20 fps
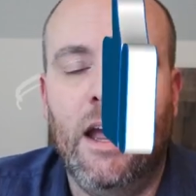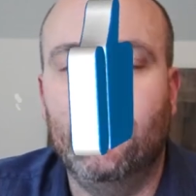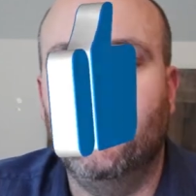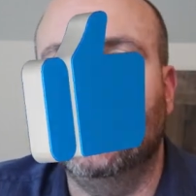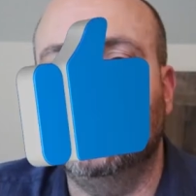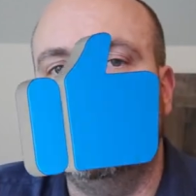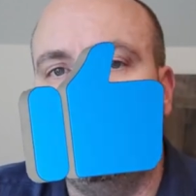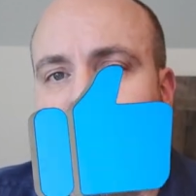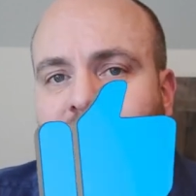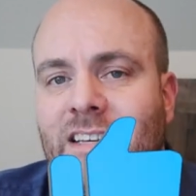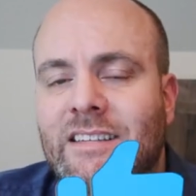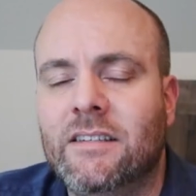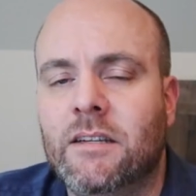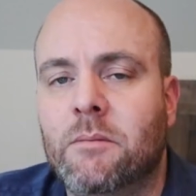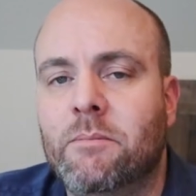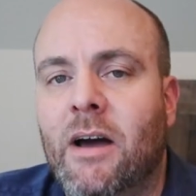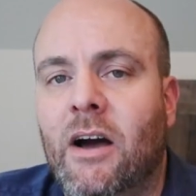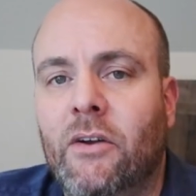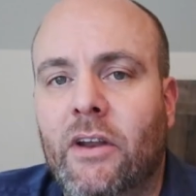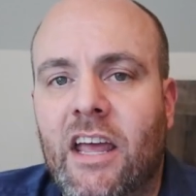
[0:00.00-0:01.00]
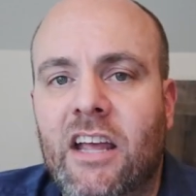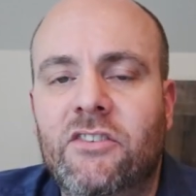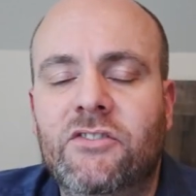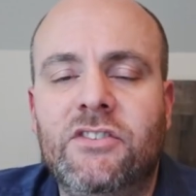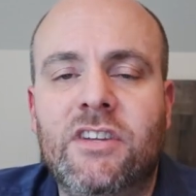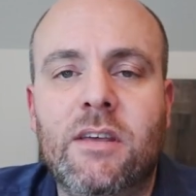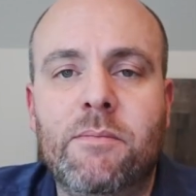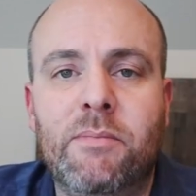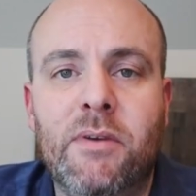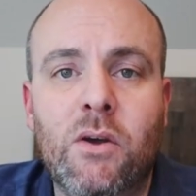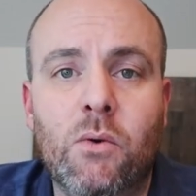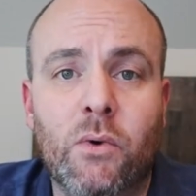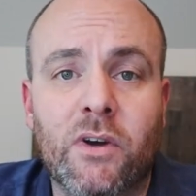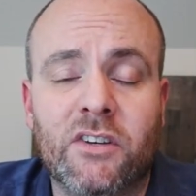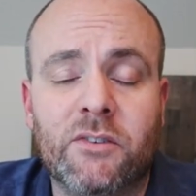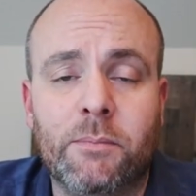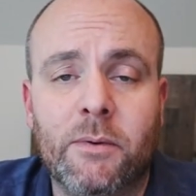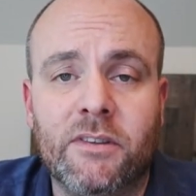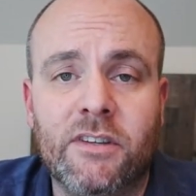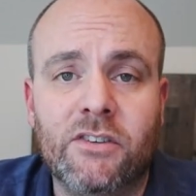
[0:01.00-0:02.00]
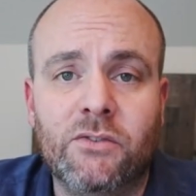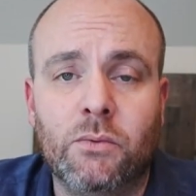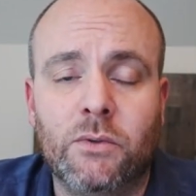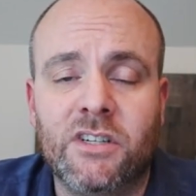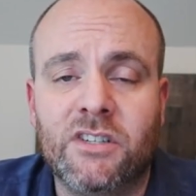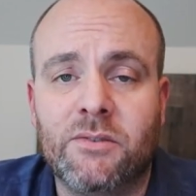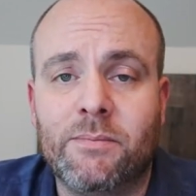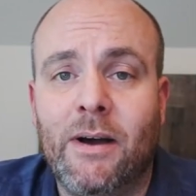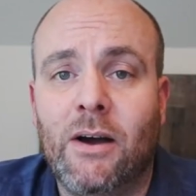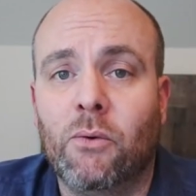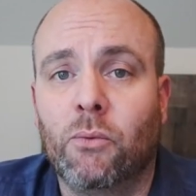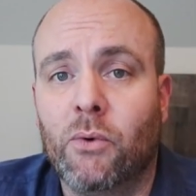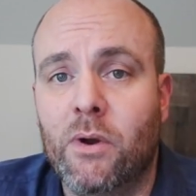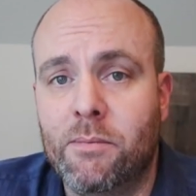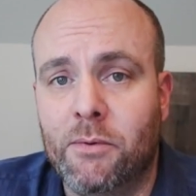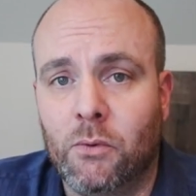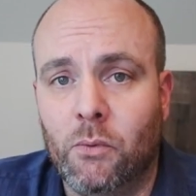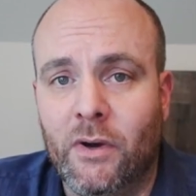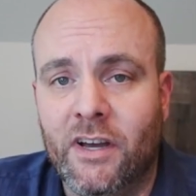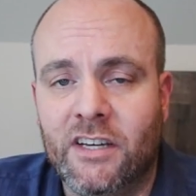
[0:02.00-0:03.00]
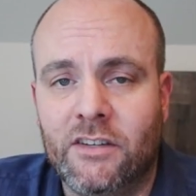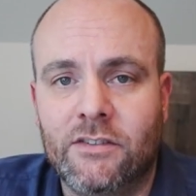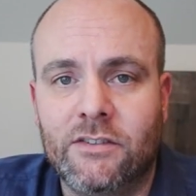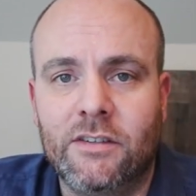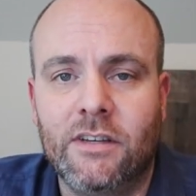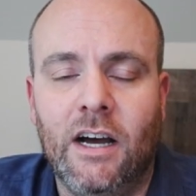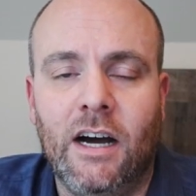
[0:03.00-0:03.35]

And this one isn't about HTP wicks, but this one is about ribbon wicks.